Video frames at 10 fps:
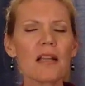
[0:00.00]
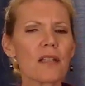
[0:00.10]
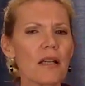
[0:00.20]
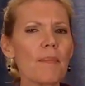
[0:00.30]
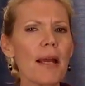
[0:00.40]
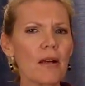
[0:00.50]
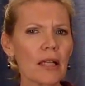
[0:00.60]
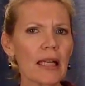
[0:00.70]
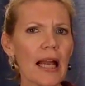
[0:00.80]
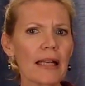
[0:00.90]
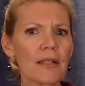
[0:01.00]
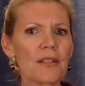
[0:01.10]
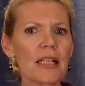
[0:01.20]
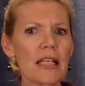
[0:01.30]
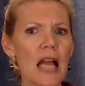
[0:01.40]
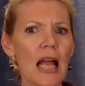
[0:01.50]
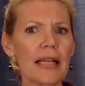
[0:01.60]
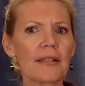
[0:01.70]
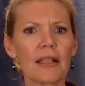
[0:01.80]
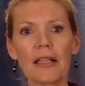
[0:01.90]
So American Idol is
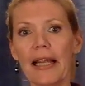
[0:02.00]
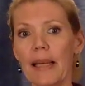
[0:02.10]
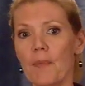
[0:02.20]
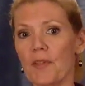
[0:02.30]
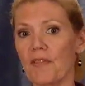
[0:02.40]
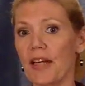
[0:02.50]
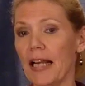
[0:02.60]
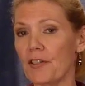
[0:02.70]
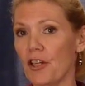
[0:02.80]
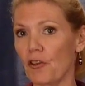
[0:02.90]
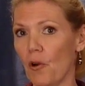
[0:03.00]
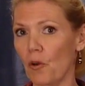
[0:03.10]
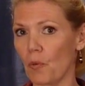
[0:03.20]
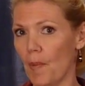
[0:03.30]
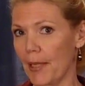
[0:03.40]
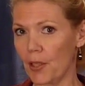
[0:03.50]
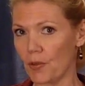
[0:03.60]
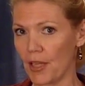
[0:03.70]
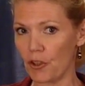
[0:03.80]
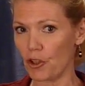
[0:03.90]
denying the claims of a 19-year-old woman
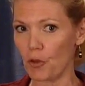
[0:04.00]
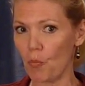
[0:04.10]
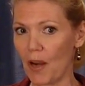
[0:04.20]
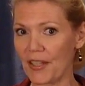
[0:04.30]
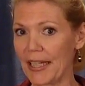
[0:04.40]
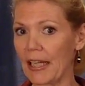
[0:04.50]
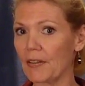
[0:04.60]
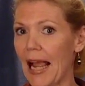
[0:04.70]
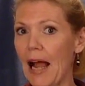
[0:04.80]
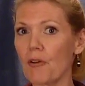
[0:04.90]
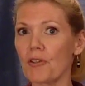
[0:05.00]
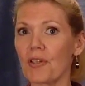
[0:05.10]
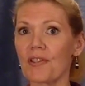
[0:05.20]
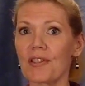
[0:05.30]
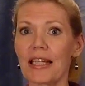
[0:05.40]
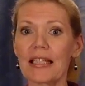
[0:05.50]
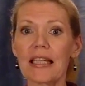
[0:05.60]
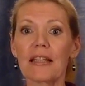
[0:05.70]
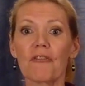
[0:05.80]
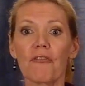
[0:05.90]
who said she wasn't allowed to sit
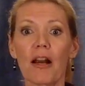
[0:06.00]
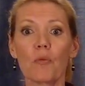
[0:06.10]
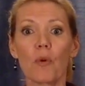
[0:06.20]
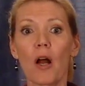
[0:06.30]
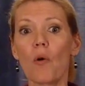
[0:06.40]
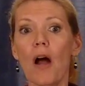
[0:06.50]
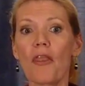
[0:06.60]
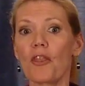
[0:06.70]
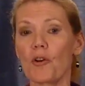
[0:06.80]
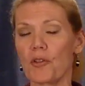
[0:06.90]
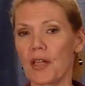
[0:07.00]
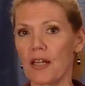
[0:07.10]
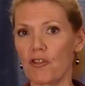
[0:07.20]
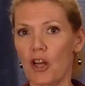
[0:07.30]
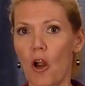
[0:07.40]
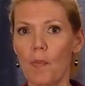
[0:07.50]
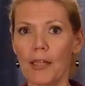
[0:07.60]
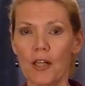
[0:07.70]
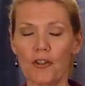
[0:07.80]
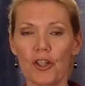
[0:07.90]
in the front row on Thursday's show
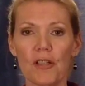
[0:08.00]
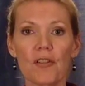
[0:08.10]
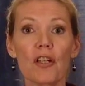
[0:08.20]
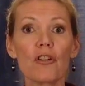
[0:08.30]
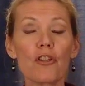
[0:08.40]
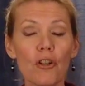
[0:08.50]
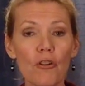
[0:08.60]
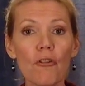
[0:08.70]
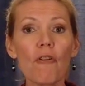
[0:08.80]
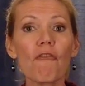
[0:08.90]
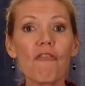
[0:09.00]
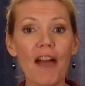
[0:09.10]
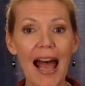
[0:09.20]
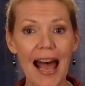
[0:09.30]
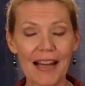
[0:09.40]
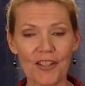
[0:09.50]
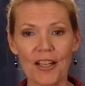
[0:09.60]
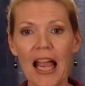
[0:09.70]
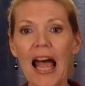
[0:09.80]
because she's too fat.